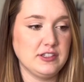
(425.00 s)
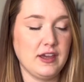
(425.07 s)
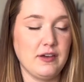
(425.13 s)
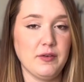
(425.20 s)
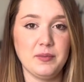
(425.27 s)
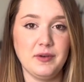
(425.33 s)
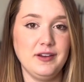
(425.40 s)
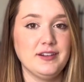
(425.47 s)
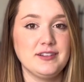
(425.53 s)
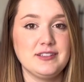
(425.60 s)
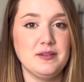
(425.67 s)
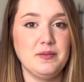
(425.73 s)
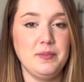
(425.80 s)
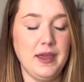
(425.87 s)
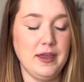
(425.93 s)
have them right next to
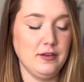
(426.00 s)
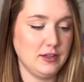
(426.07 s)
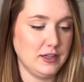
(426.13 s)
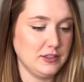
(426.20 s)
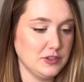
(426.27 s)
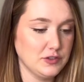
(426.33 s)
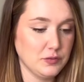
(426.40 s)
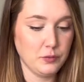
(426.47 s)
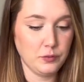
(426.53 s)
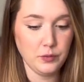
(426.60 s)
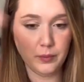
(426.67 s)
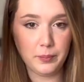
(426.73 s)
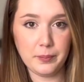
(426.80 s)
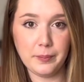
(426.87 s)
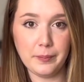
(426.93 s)
the pail, and I just
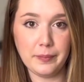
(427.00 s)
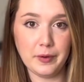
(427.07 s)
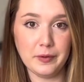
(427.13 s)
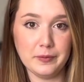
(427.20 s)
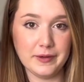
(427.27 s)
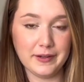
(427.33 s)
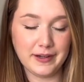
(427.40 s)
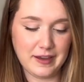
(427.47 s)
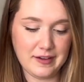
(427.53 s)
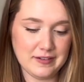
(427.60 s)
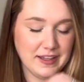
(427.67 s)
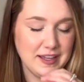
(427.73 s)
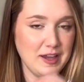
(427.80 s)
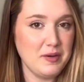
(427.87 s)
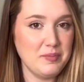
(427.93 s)
pull one out,
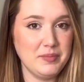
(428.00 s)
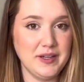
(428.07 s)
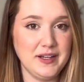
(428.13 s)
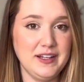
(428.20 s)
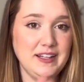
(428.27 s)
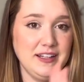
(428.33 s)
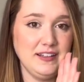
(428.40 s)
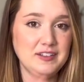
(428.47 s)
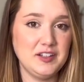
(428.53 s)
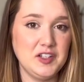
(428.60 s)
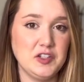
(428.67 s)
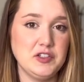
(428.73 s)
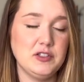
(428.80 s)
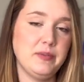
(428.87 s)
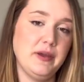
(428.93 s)
put it in,
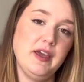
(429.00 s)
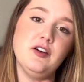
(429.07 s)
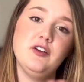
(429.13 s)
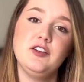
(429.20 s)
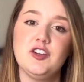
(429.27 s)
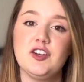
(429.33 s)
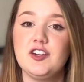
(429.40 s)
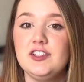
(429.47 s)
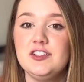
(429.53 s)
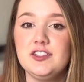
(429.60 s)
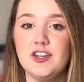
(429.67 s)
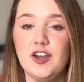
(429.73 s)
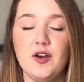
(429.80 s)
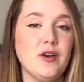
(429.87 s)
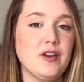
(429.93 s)
close the pail, you're good to
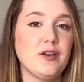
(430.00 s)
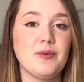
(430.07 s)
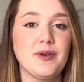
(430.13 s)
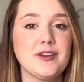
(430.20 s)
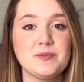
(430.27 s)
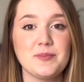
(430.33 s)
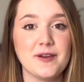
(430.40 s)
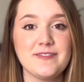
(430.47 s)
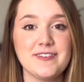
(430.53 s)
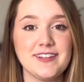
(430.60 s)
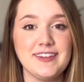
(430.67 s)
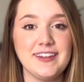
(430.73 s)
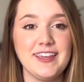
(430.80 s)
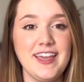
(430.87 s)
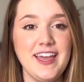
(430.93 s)
go, and it works
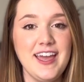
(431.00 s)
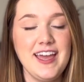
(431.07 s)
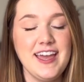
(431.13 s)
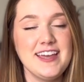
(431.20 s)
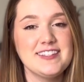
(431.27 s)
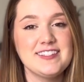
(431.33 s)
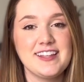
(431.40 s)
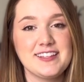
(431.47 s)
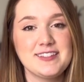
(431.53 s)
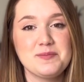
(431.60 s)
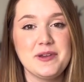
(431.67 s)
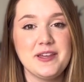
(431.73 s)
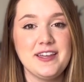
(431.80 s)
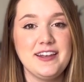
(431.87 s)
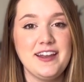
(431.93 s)
perfectly. So that's
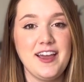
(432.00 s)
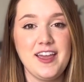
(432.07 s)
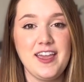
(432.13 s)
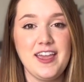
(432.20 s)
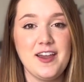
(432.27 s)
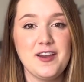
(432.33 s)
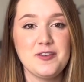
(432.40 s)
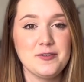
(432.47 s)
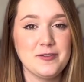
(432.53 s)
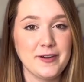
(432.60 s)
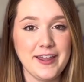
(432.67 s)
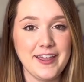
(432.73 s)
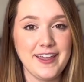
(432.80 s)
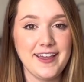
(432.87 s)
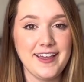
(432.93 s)
been a
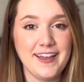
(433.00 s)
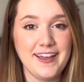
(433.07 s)
great